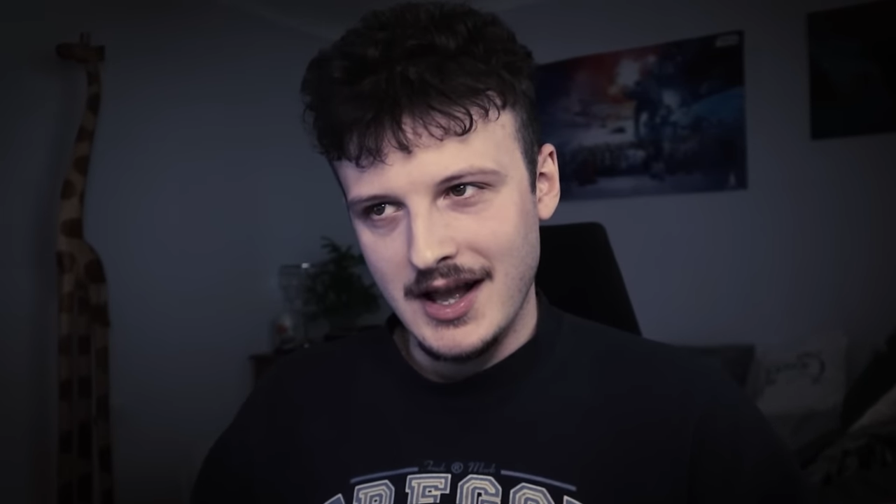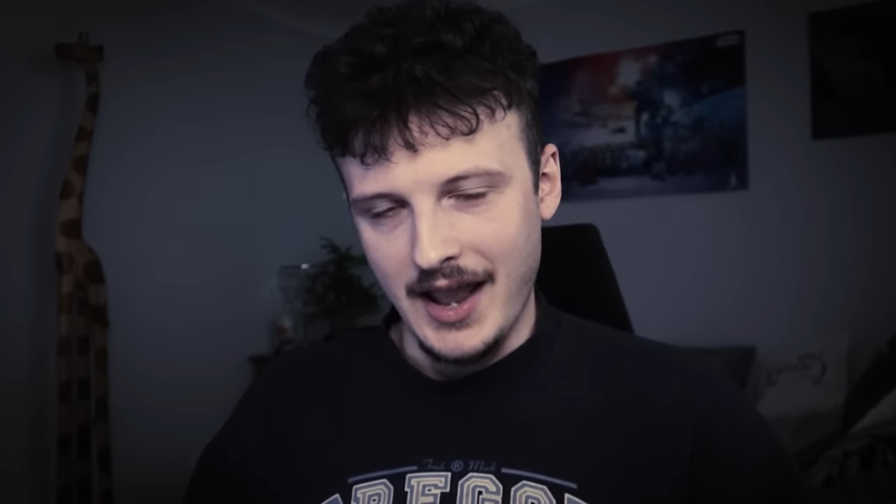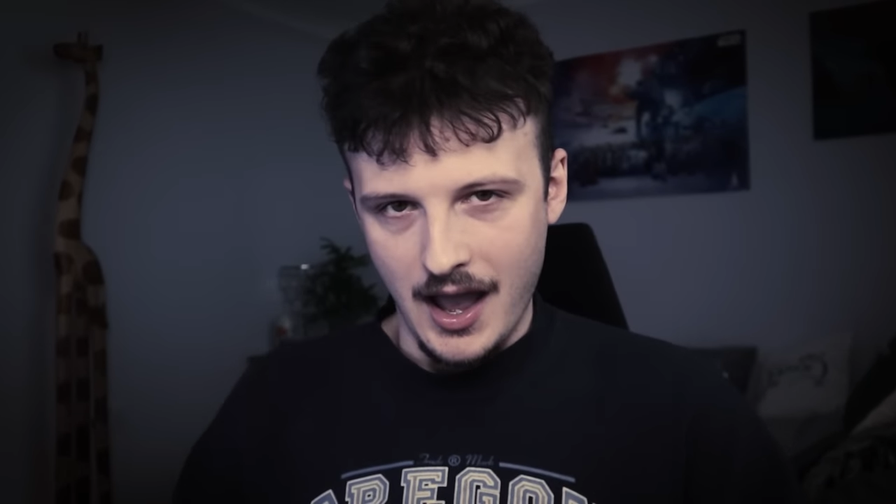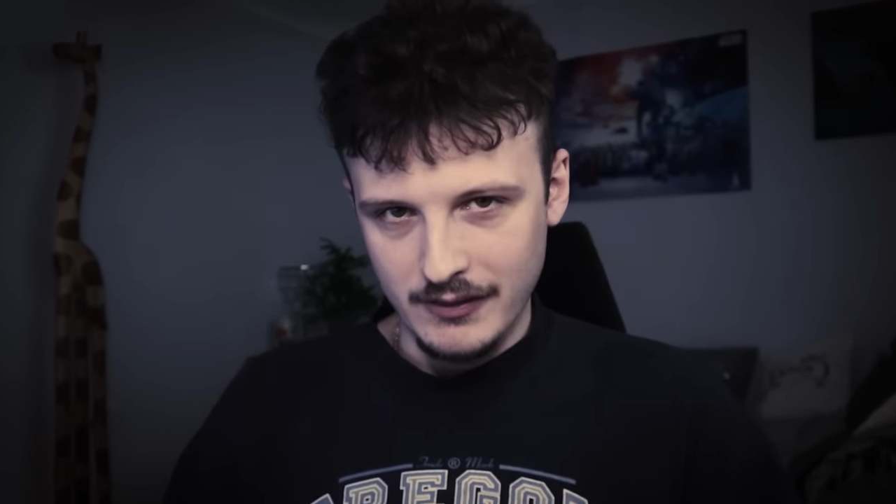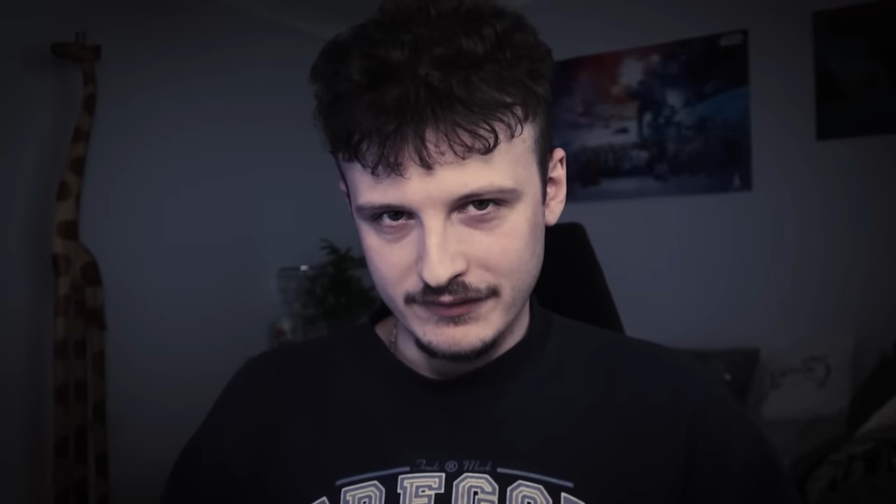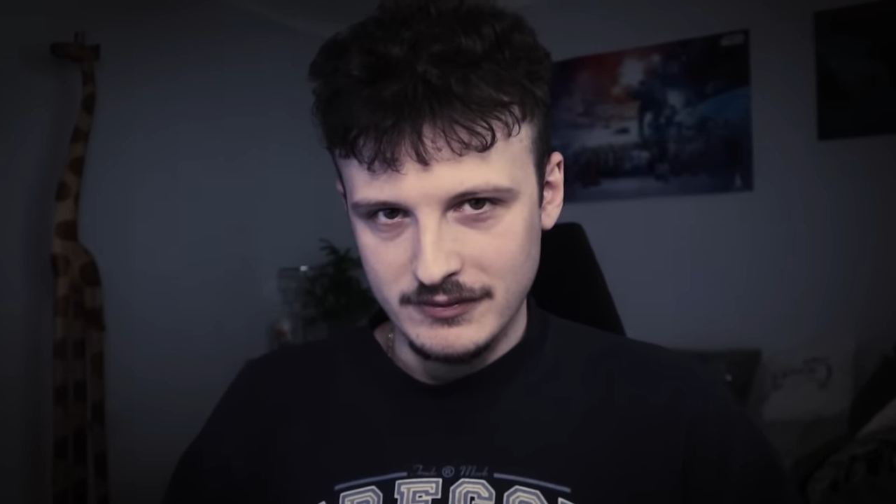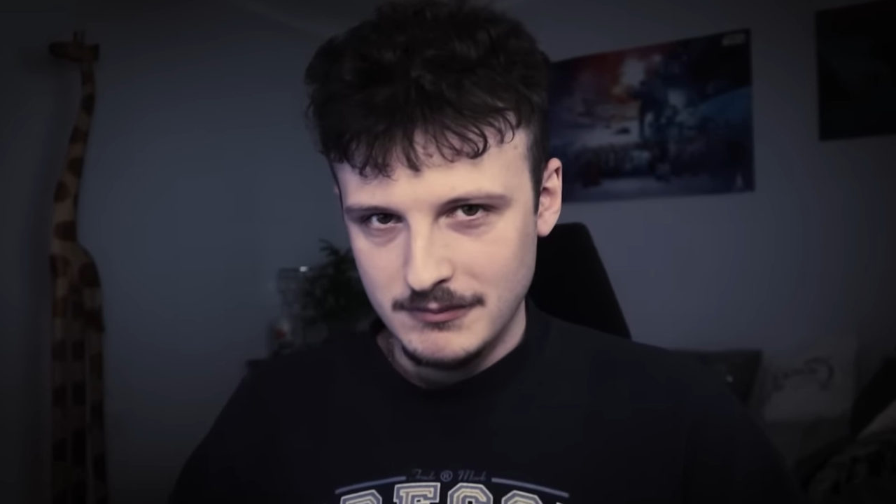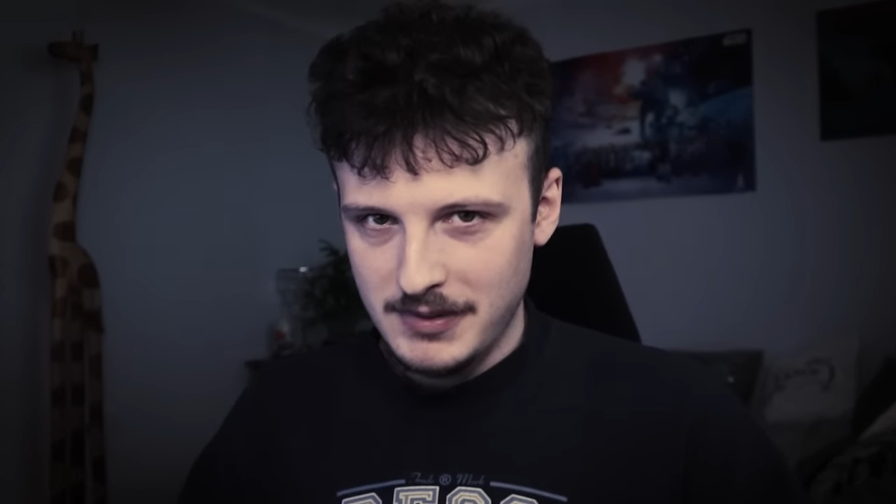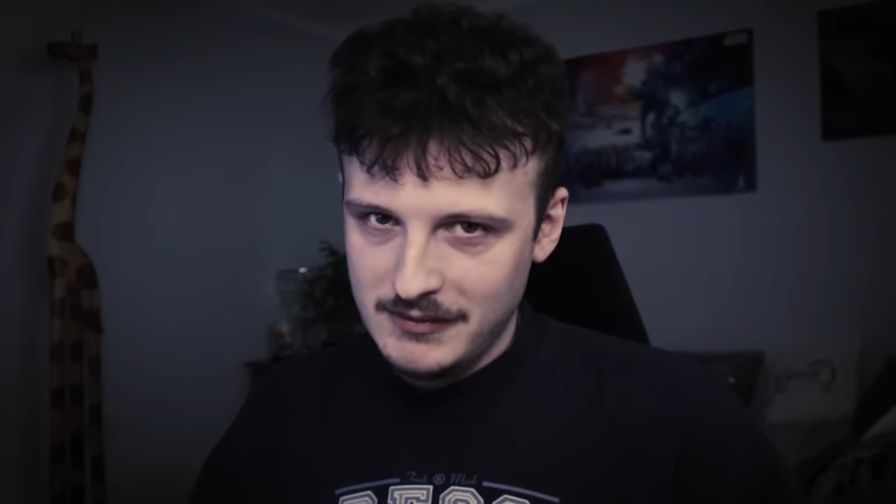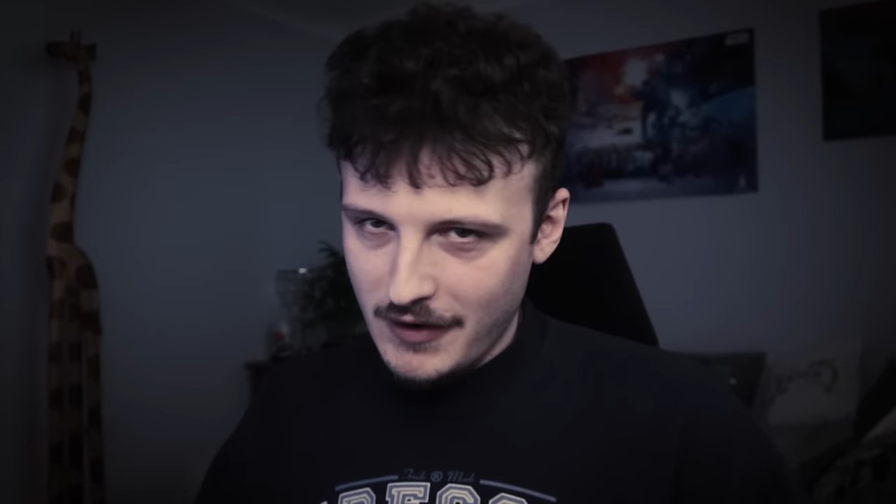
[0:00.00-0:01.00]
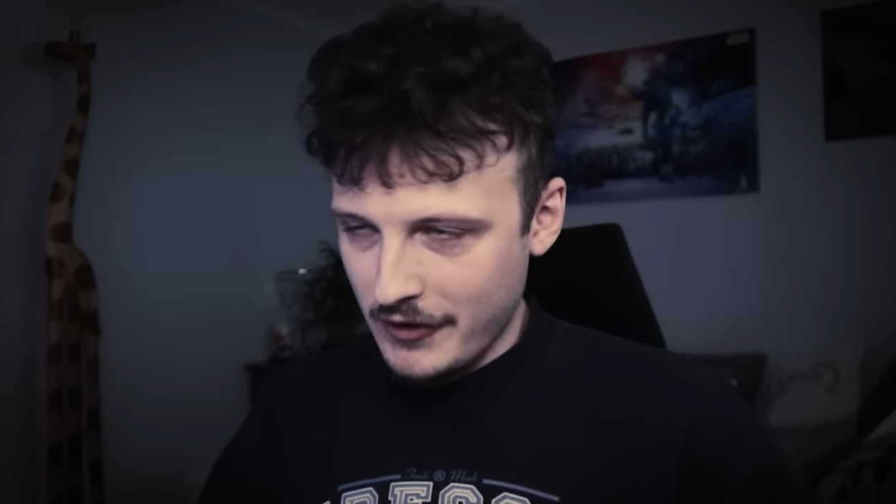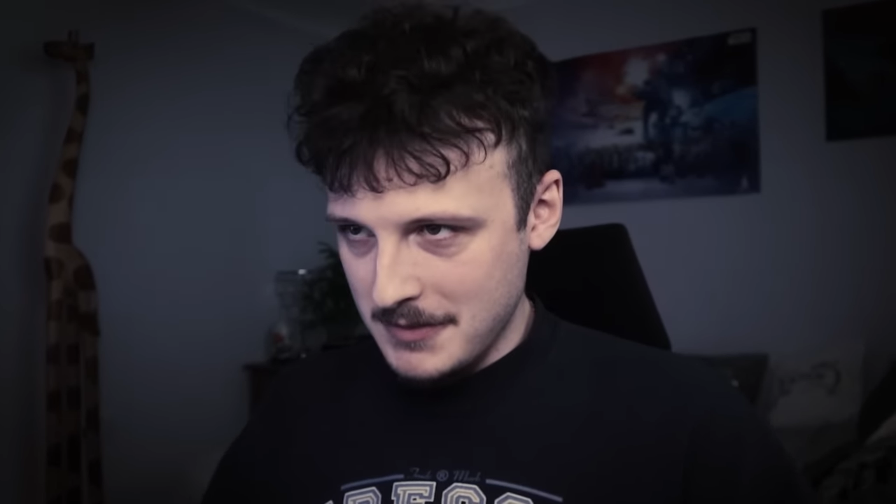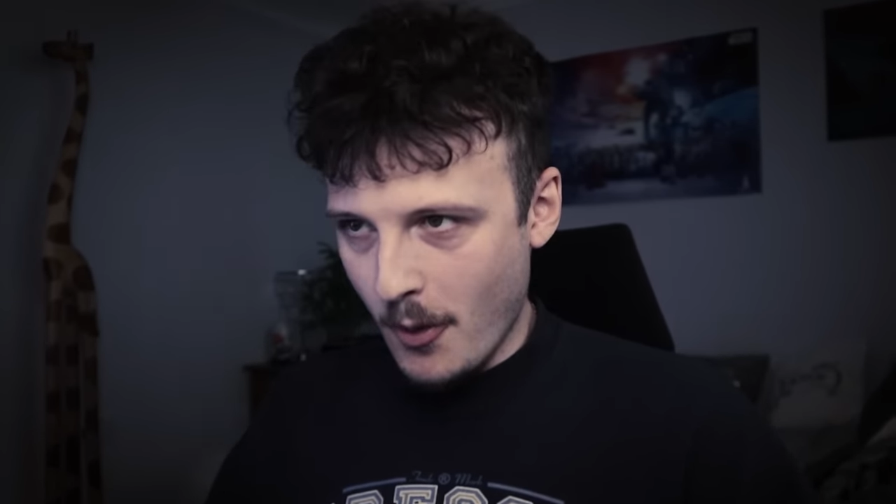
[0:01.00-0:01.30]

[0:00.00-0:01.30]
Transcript: I have been very